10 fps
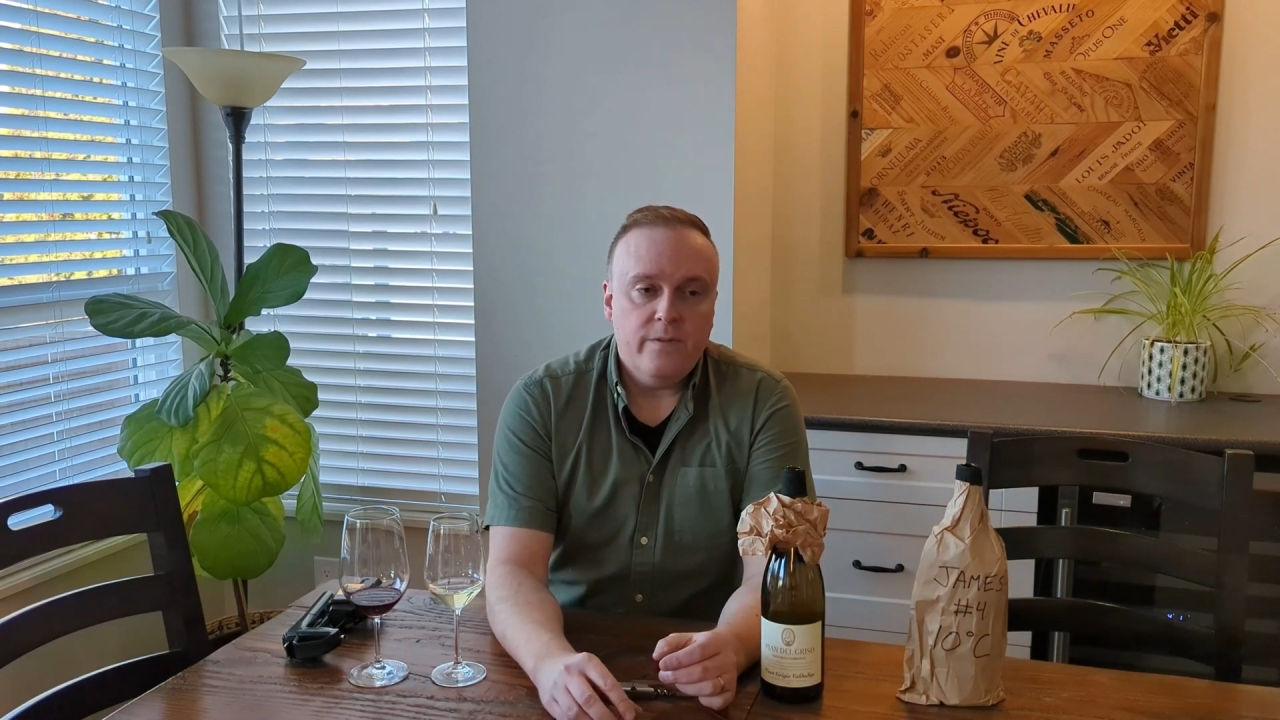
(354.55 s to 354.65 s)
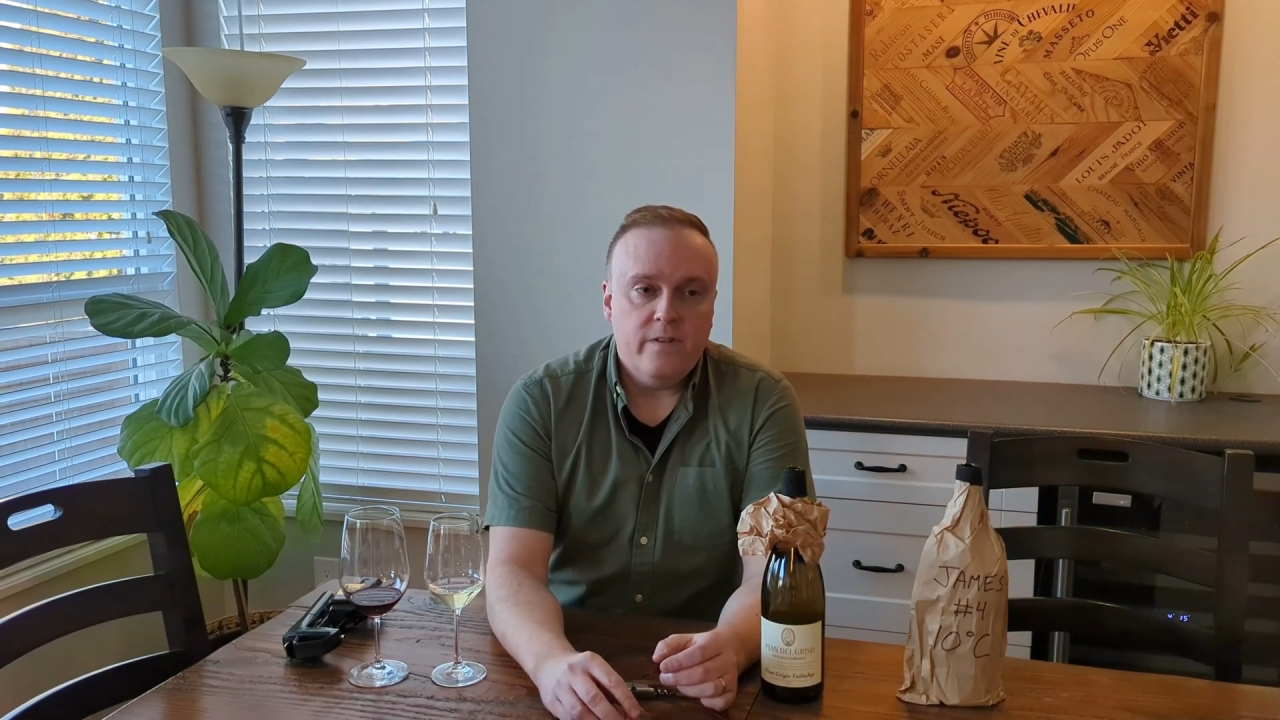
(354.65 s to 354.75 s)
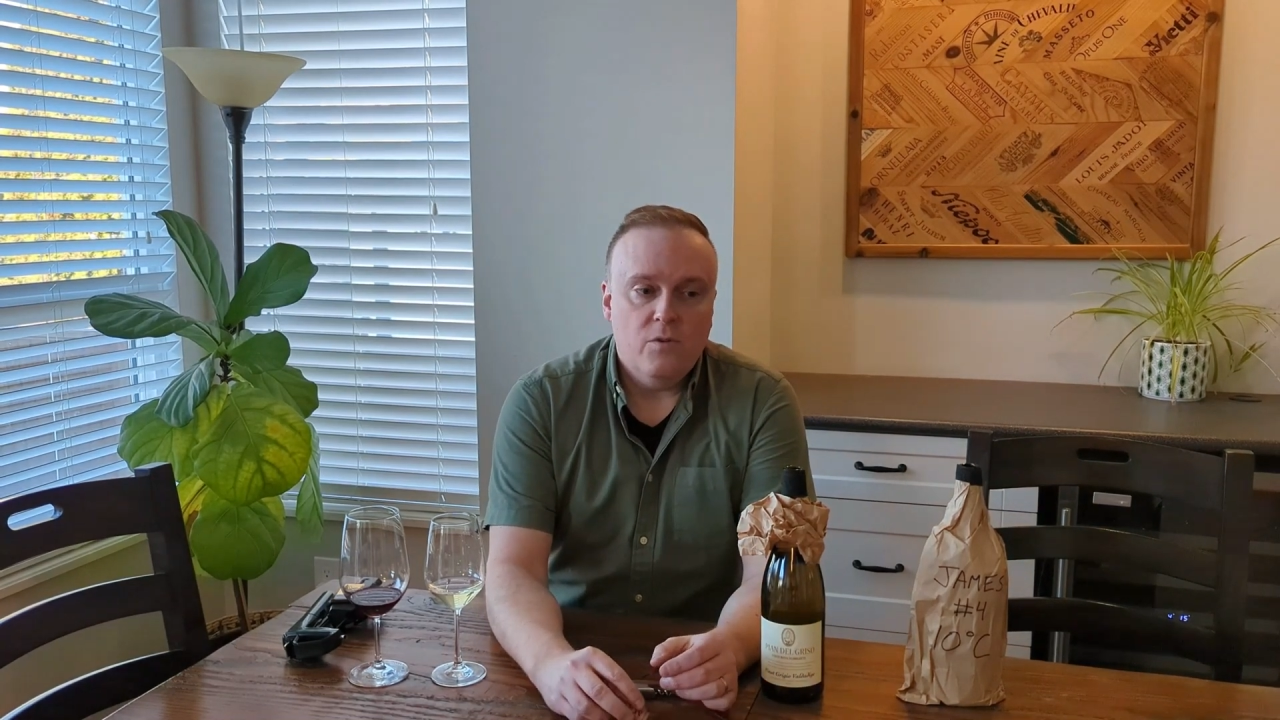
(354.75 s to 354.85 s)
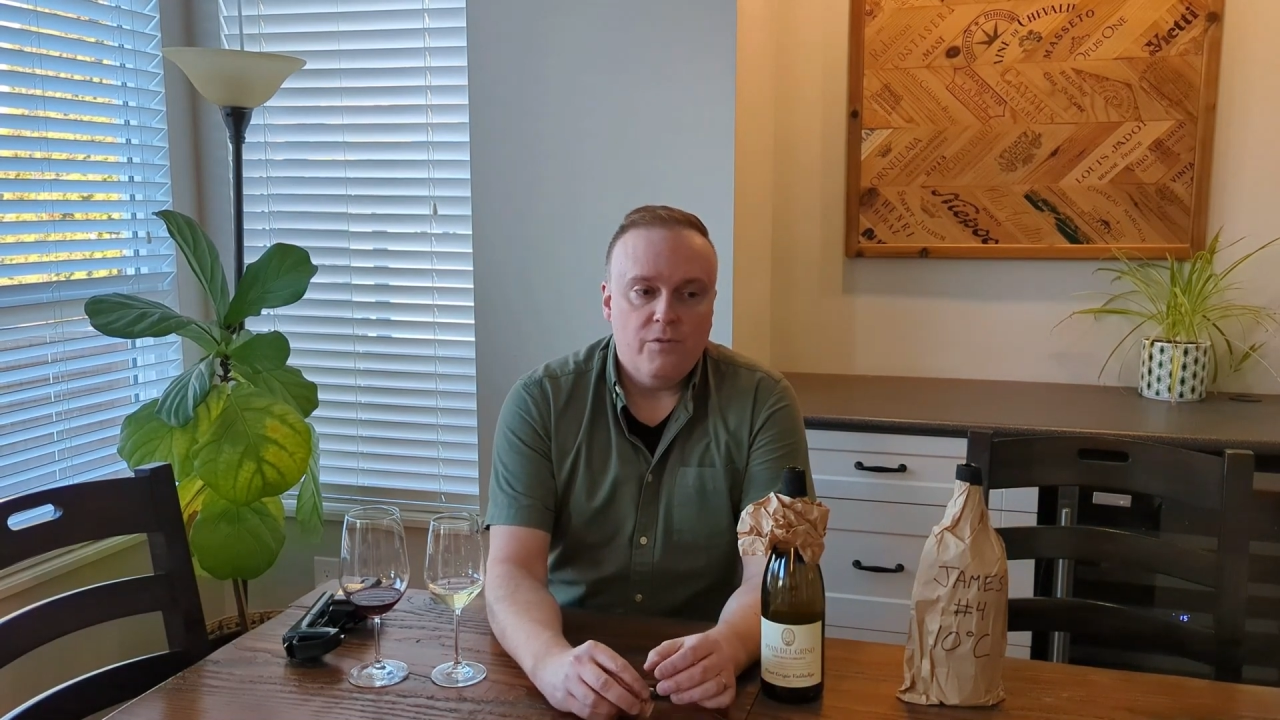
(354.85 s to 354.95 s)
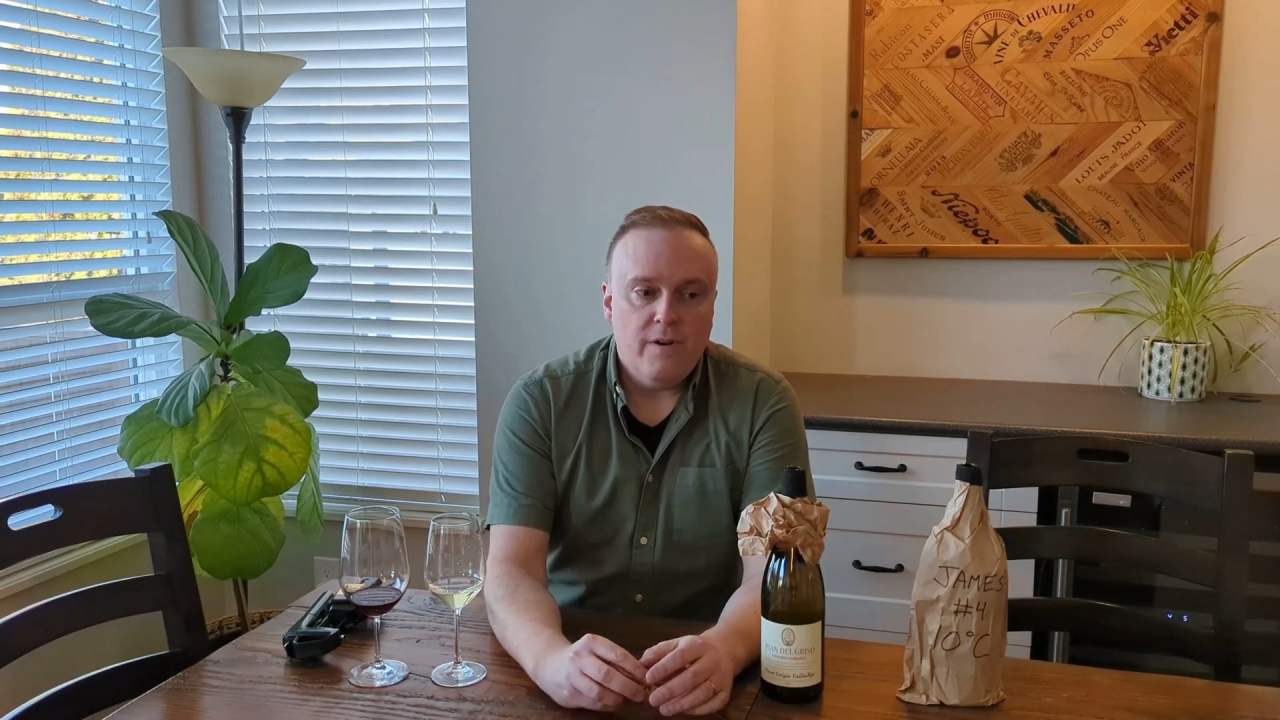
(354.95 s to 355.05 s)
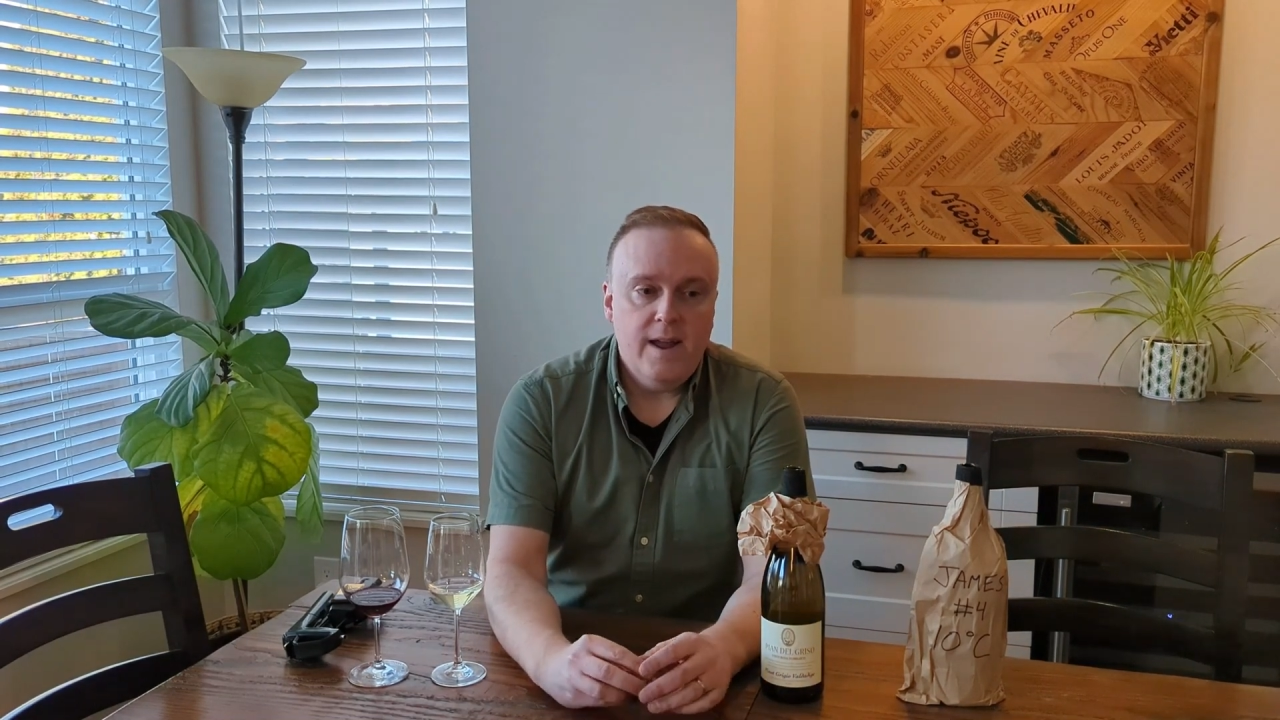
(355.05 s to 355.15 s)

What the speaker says: so great